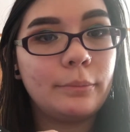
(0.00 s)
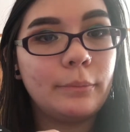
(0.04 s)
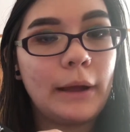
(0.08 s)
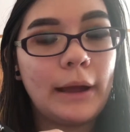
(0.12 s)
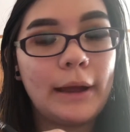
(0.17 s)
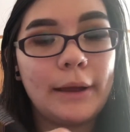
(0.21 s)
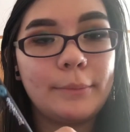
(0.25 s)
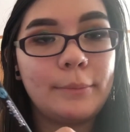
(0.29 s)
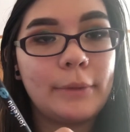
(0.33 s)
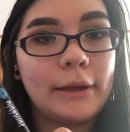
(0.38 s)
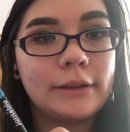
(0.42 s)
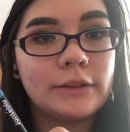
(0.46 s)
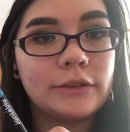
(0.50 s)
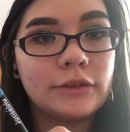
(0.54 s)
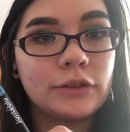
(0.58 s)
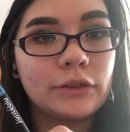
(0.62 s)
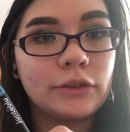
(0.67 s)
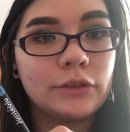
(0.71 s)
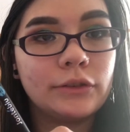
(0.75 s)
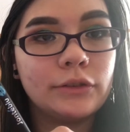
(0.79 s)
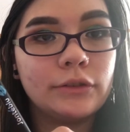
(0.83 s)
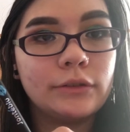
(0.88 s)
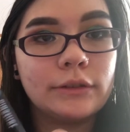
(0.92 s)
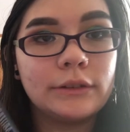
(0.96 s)
eye
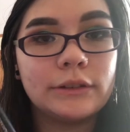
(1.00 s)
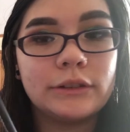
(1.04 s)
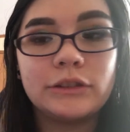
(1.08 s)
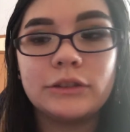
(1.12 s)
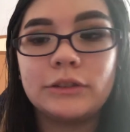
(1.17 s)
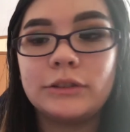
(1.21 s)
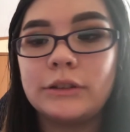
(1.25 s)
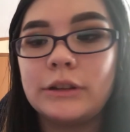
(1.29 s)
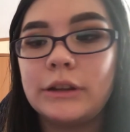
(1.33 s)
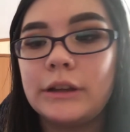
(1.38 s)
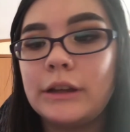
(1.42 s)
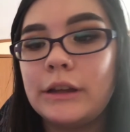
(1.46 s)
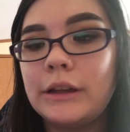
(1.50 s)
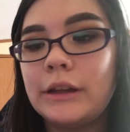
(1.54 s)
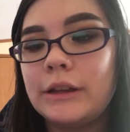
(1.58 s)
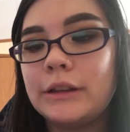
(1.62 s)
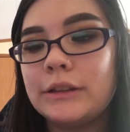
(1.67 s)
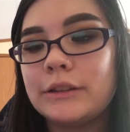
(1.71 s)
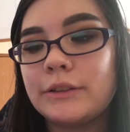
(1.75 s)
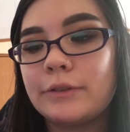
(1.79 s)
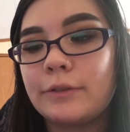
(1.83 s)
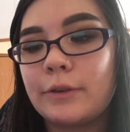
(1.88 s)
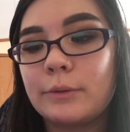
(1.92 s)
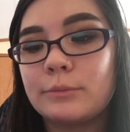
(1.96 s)
pencil.
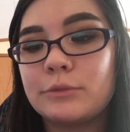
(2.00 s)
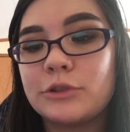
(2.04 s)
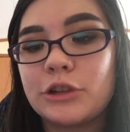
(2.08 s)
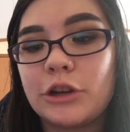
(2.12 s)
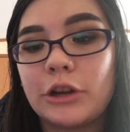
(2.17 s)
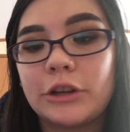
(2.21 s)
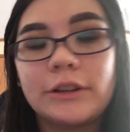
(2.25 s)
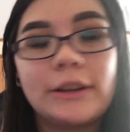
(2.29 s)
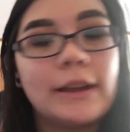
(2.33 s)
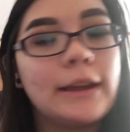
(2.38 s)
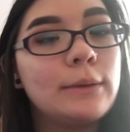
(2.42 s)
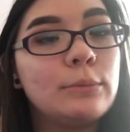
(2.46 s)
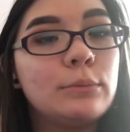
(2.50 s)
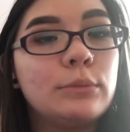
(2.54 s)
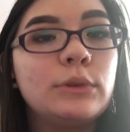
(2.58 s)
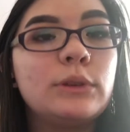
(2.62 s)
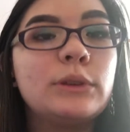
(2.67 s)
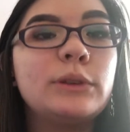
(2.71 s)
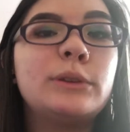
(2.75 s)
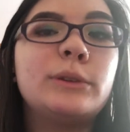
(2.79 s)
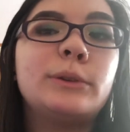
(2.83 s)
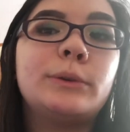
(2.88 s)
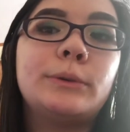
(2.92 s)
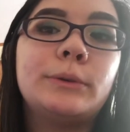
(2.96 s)
It's from Jonte
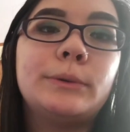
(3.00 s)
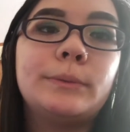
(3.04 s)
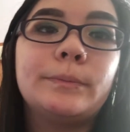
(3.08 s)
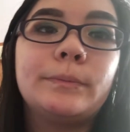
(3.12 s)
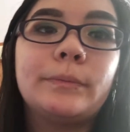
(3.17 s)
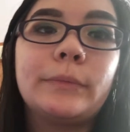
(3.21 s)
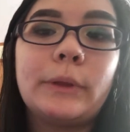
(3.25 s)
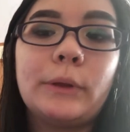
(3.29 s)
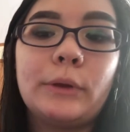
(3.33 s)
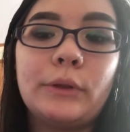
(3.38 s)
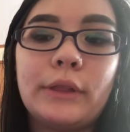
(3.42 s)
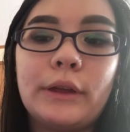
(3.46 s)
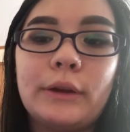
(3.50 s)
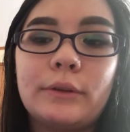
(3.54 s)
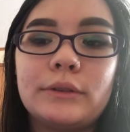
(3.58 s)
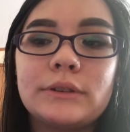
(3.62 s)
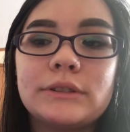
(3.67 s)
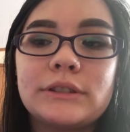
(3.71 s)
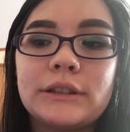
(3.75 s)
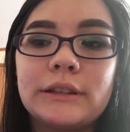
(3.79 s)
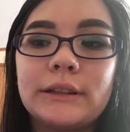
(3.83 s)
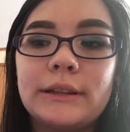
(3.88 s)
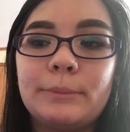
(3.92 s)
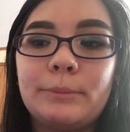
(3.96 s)
Blue. There
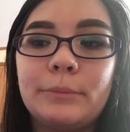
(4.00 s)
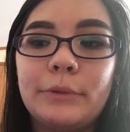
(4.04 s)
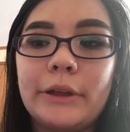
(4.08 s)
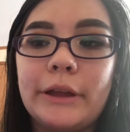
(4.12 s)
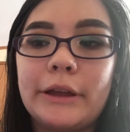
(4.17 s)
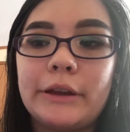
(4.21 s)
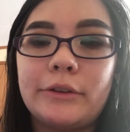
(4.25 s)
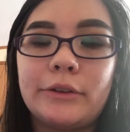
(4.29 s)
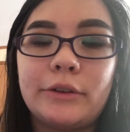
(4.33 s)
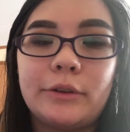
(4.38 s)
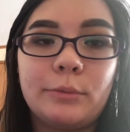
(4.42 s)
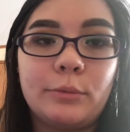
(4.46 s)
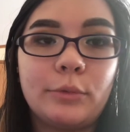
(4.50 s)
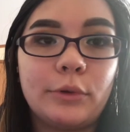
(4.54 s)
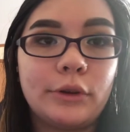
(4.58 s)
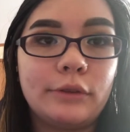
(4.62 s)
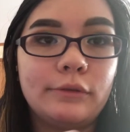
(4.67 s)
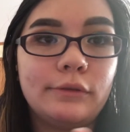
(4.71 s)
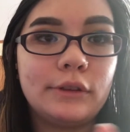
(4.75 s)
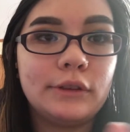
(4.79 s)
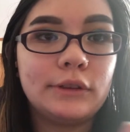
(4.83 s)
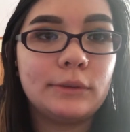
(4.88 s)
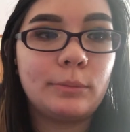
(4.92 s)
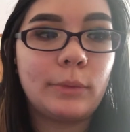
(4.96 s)
was a lip liner in a
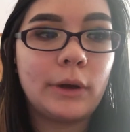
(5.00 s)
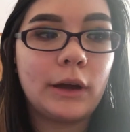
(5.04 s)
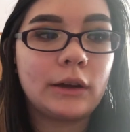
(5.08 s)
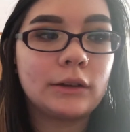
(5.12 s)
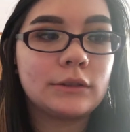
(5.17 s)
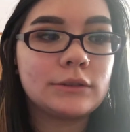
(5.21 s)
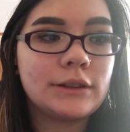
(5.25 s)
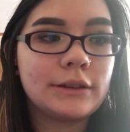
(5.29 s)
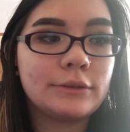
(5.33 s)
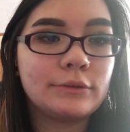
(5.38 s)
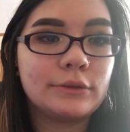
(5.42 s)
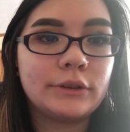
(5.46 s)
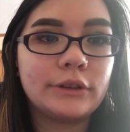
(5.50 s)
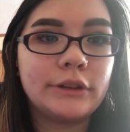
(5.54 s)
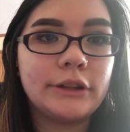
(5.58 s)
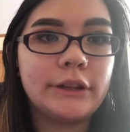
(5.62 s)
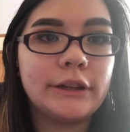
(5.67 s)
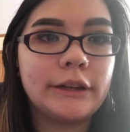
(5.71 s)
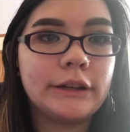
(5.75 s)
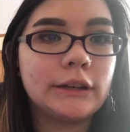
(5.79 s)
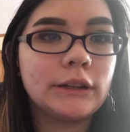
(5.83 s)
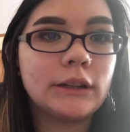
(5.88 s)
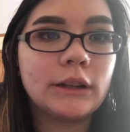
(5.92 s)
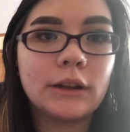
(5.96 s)
previous box. I really
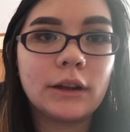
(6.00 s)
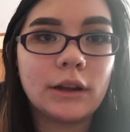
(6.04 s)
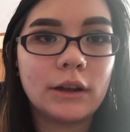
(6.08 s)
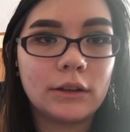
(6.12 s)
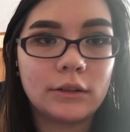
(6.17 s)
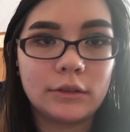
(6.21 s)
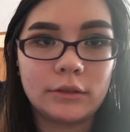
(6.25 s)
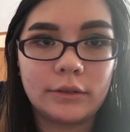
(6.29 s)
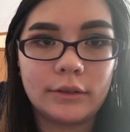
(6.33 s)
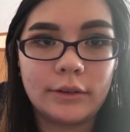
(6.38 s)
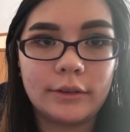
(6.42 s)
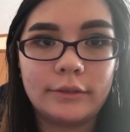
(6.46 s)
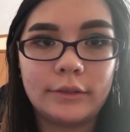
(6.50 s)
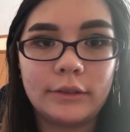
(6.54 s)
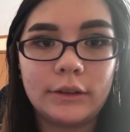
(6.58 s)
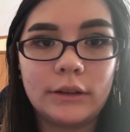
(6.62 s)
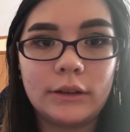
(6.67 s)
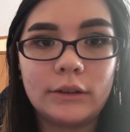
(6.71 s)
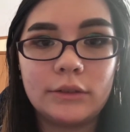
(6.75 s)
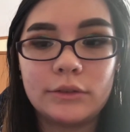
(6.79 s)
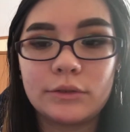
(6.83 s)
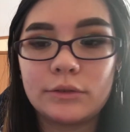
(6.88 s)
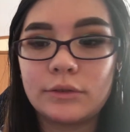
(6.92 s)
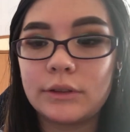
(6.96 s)
liked the color of it.
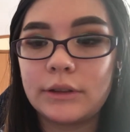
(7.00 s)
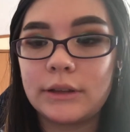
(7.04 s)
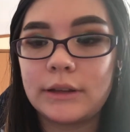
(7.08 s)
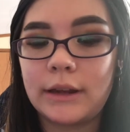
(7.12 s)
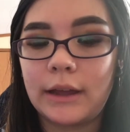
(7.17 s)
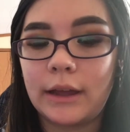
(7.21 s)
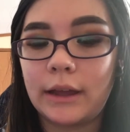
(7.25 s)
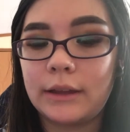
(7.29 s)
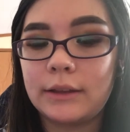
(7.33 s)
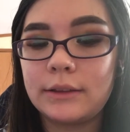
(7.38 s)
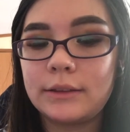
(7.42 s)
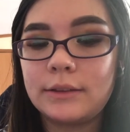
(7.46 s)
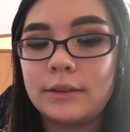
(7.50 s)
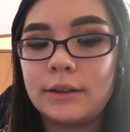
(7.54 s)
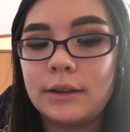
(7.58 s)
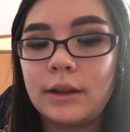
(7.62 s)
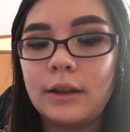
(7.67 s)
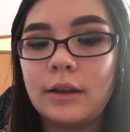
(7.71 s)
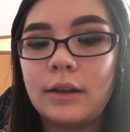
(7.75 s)
It was really nice.